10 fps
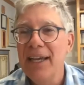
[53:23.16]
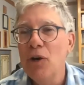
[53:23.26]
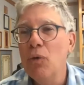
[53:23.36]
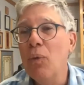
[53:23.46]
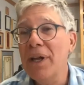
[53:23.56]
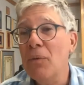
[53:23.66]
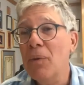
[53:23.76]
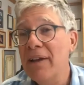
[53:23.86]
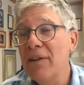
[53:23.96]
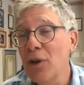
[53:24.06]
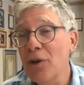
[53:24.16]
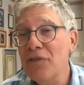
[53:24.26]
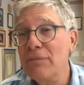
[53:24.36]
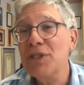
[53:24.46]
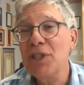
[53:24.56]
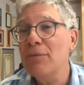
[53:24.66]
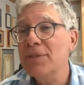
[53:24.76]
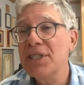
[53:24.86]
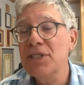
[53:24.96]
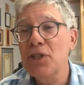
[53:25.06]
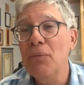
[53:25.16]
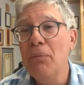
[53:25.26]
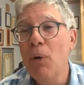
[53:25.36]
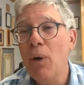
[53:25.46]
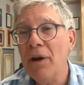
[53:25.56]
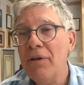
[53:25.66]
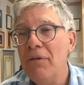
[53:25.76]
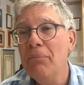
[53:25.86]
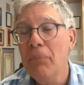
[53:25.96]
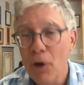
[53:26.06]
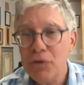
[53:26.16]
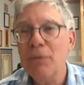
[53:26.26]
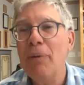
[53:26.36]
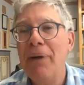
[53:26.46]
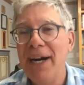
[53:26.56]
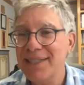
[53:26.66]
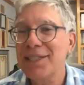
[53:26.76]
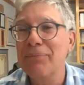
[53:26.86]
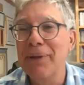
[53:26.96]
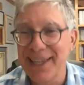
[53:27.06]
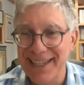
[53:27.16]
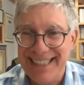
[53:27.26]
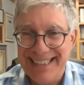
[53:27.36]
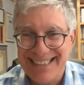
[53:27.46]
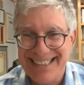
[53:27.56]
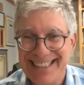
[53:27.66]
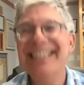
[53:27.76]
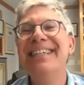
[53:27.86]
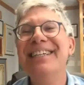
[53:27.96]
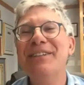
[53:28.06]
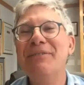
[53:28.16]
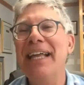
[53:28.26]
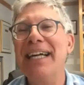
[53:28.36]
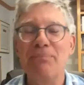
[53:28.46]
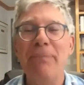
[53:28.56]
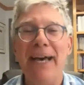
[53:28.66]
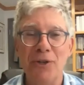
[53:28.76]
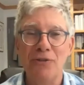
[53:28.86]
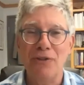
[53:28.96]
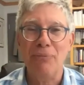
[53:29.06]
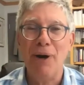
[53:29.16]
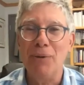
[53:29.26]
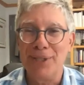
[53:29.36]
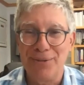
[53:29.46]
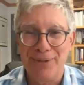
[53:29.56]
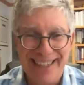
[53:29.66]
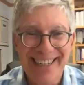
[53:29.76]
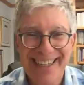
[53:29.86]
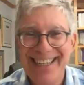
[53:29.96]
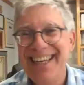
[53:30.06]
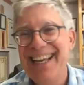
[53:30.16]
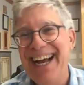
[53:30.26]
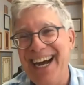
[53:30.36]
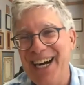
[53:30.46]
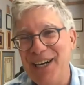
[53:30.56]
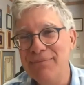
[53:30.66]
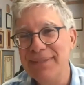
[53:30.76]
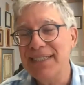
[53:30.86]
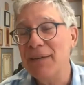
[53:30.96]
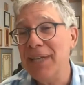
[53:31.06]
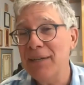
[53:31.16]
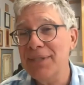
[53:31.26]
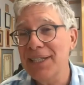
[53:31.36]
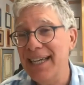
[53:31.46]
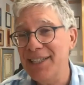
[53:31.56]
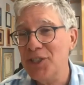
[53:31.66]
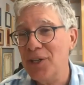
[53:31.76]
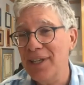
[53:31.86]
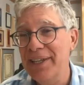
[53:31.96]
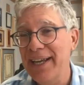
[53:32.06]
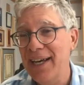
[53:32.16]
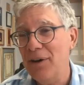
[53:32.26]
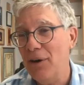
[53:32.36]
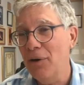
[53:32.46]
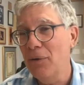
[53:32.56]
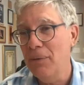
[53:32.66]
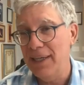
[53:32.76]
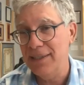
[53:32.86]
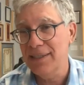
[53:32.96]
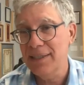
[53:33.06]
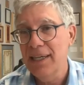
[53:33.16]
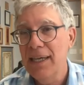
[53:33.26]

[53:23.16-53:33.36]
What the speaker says: What I learned from Psalms is the more multiple possibilities, that's better for poetry. Sometimes intentional and not always.